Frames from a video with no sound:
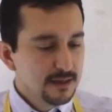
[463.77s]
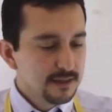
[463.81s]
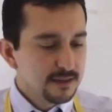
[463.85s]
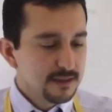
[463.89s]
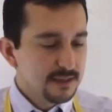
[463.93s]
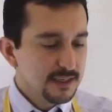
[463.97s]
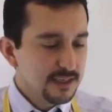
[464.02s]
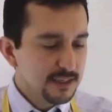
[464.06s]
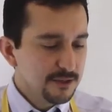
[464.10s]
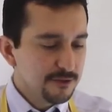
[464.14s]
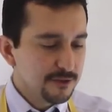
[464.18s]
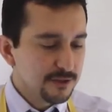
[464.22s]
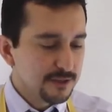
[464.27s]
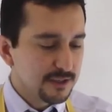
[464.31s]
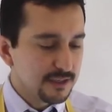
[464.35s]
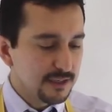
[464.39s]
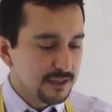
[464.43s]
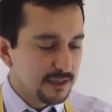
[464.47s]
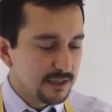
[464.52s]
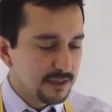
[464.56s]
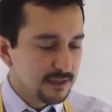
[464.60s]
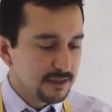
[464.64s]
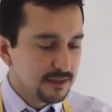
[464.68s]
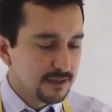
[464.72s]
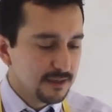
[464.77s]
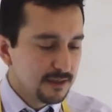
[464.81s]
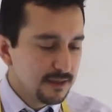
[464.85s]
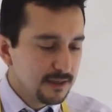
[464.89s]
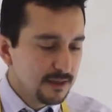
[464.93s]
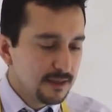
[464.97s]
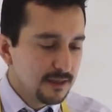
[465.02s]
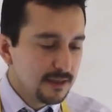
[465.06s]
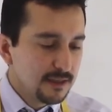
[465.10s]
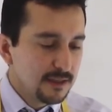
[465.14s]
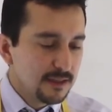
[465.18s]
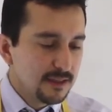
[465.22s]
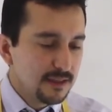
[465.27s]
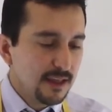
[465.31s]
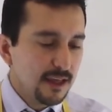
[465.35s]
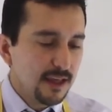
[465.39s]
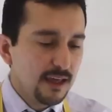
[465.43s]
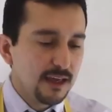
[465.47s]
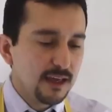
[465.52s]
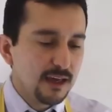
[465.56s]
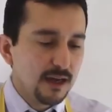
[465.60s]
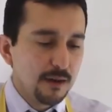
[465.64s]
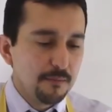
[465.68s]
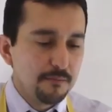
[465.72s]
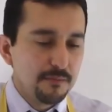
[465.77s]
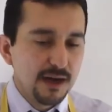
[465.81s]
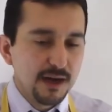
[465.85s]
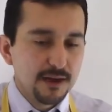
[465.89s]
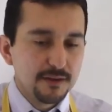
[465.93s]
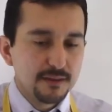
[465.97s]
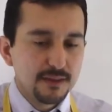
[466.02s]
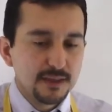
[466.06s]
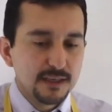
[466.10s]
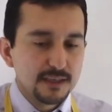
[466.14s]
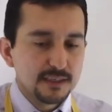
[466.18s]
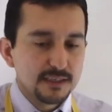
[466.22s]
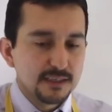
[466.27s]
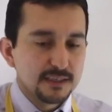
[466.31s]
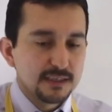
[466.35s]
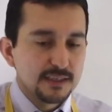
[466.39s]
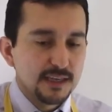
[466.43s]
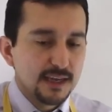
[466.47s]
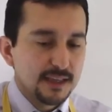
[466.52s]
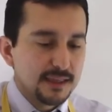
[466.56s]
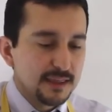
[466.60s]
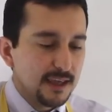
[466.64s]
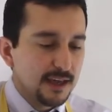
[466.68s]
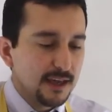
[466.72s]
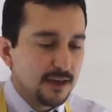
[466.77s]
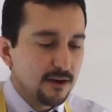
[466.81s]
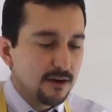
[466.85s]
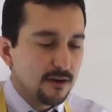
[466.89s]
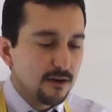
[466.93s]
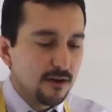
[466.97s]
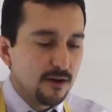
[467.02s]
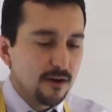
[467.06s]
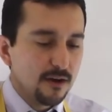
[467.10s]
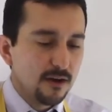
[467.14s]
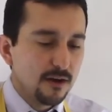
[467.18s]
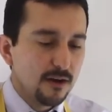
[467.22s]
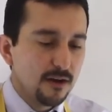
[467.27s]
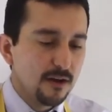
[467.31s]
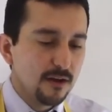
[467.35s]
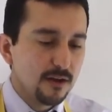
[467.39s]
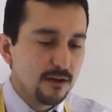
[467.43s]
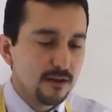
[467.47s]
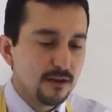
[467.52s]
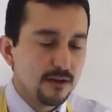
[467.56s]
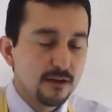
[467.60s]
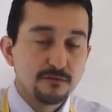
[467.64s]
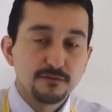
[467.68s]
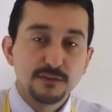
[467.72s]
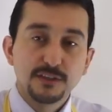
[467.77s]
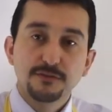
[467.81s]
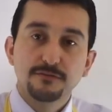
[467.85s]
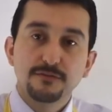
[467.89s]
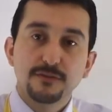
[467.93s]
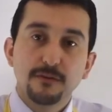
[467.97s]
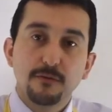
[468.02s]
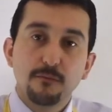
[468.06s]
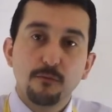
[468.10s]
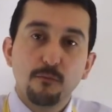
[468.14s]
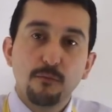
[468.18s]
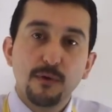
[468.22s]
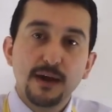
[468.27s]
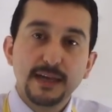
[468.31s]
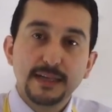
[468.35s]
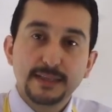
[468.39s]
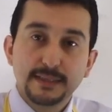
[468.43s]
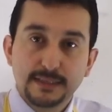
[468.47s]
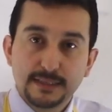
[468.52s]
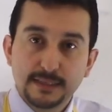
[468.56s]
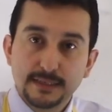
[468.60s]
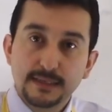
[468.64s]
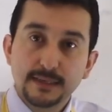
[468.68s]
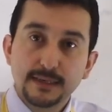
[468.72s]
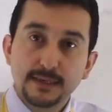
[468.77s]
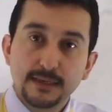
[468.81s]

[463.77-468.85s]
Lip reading: The interesting thing about these is that they are all of different weights.